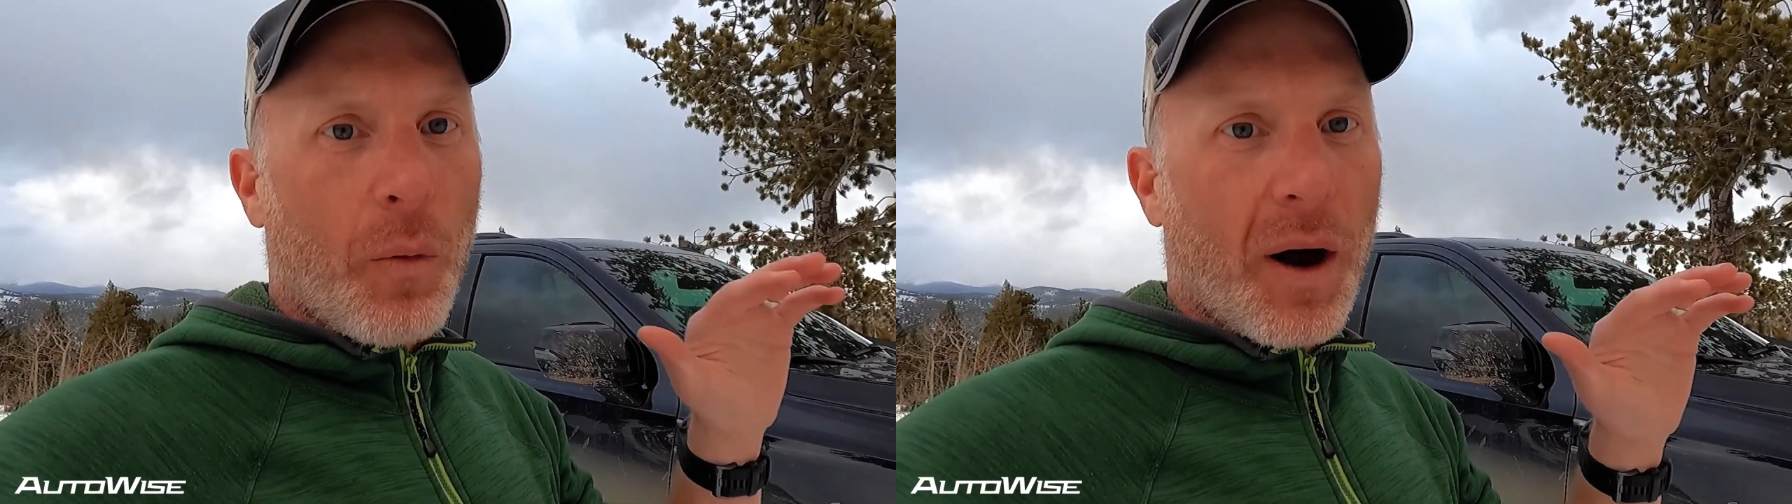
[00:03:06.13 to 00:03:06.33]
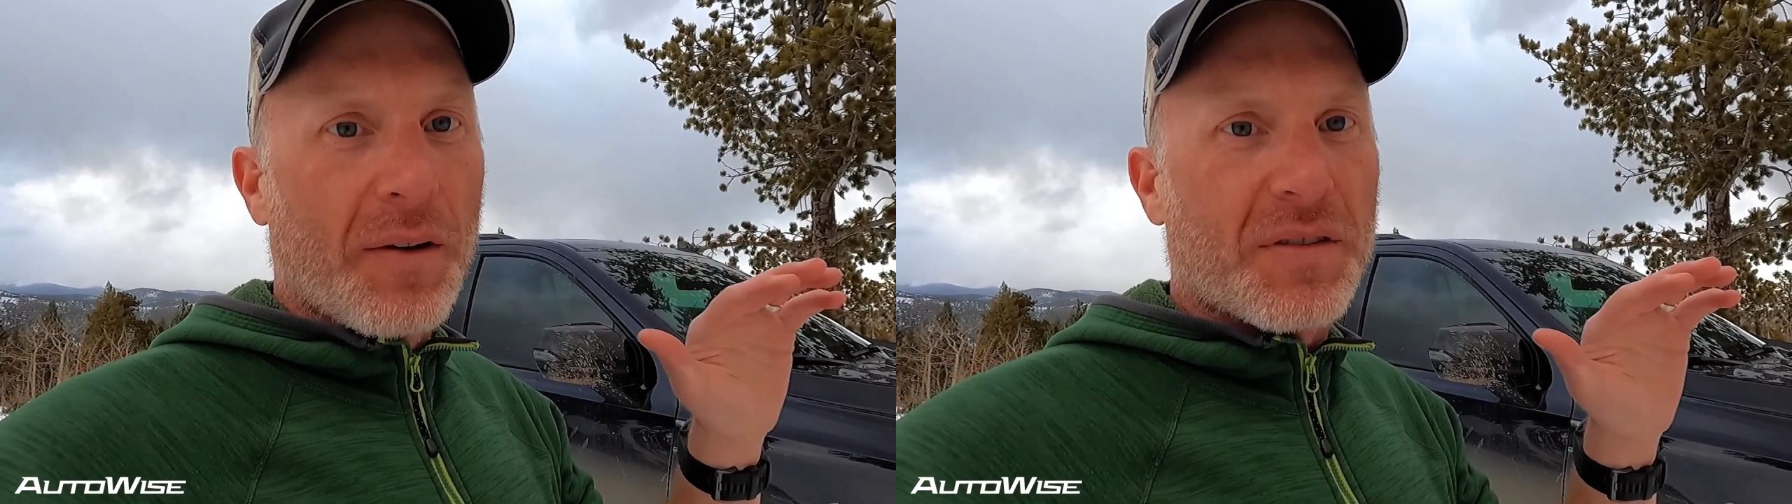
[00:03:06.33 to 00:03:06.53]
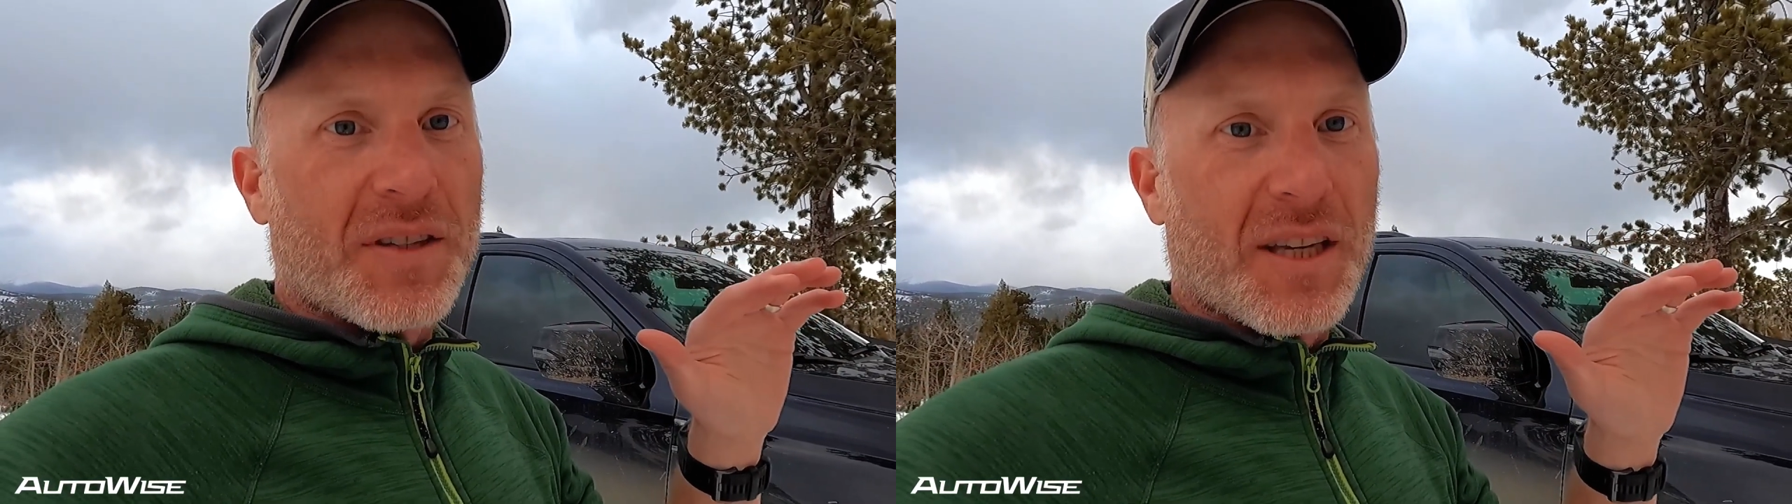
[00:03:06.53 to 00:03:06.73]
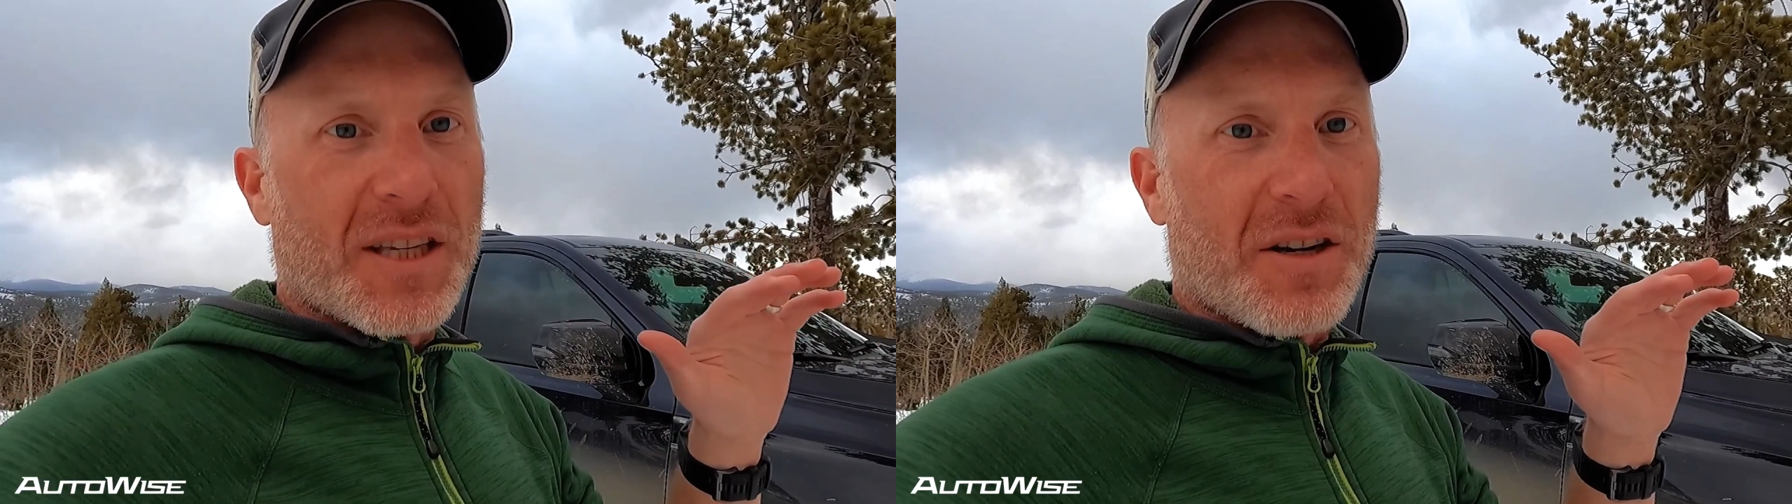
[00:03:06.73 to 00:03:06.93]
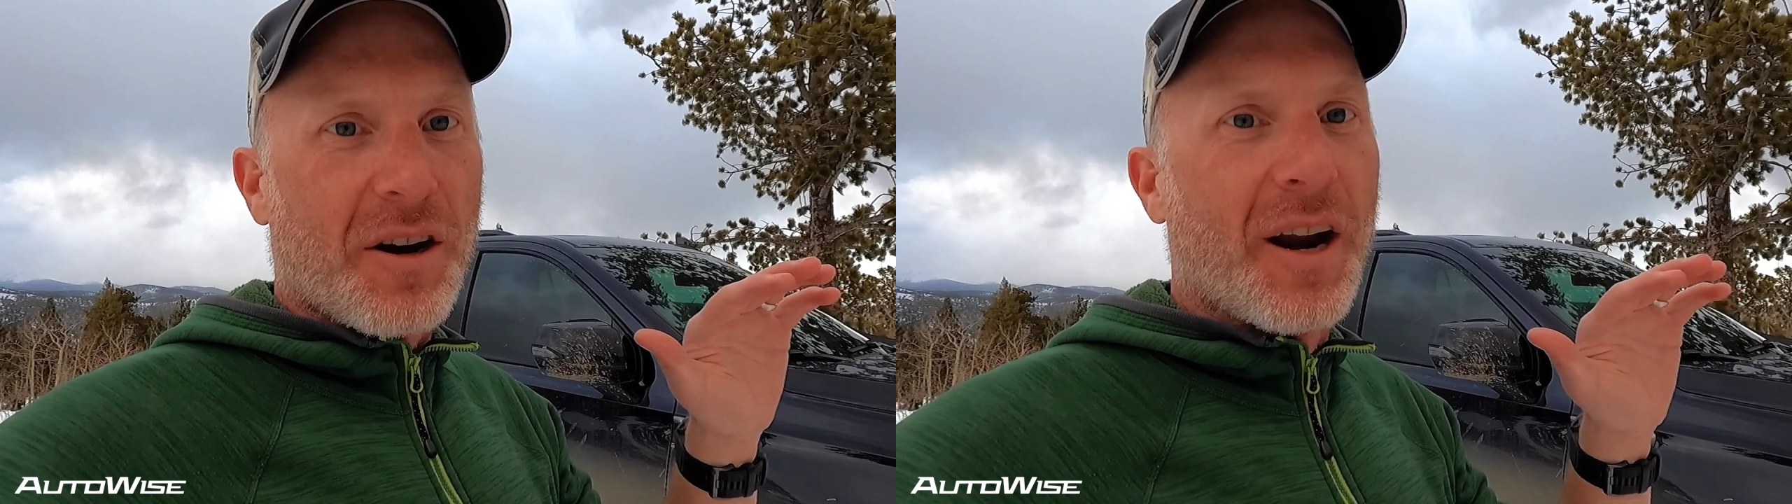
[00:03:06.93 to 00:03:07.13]
wife's
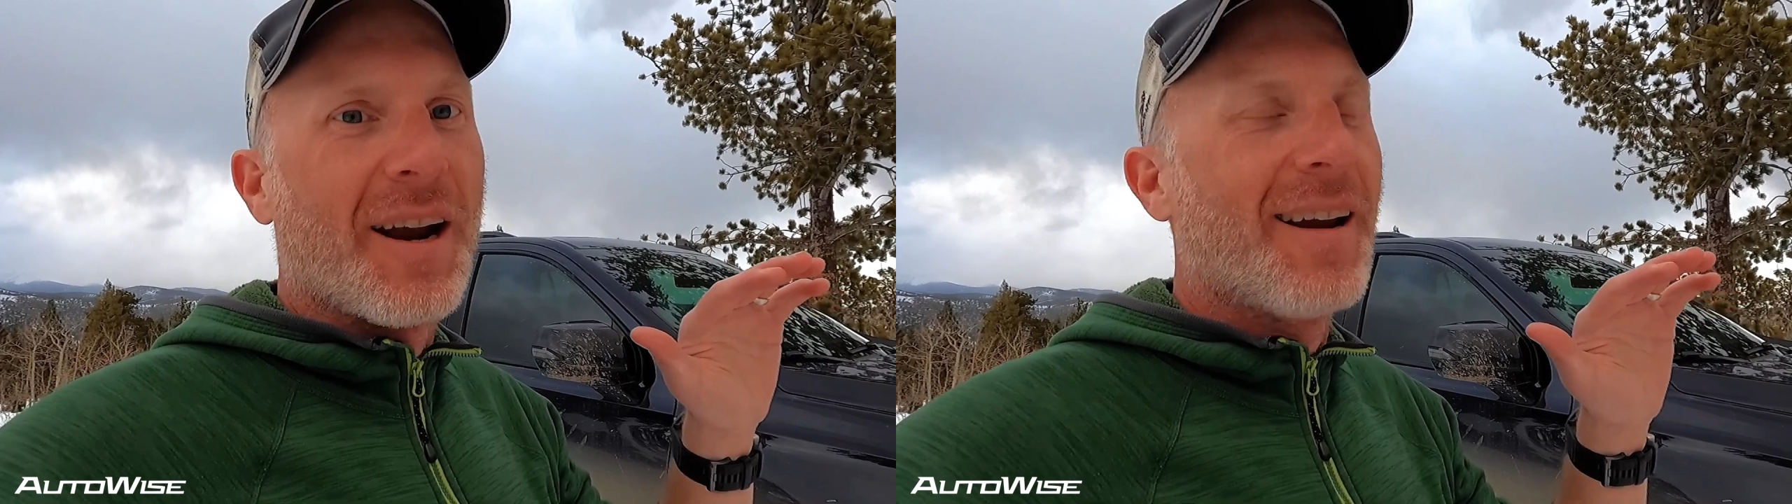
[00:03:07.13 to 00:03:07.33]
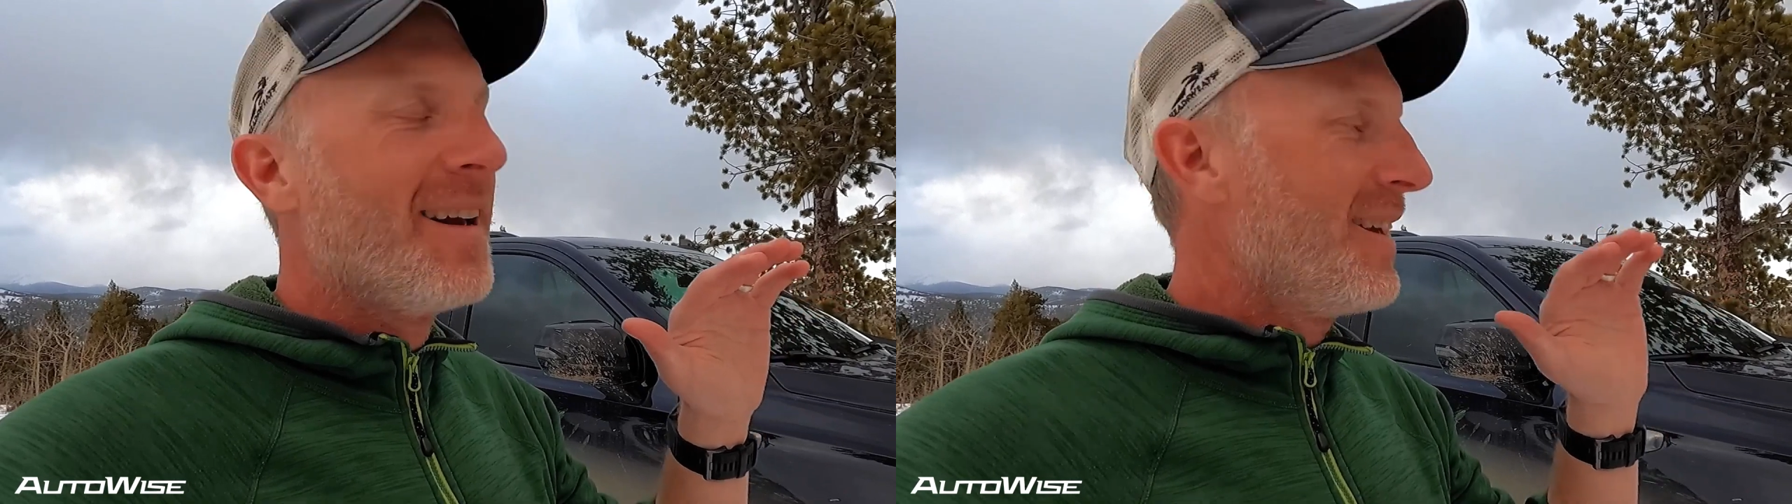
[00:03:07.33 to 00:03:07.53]
sister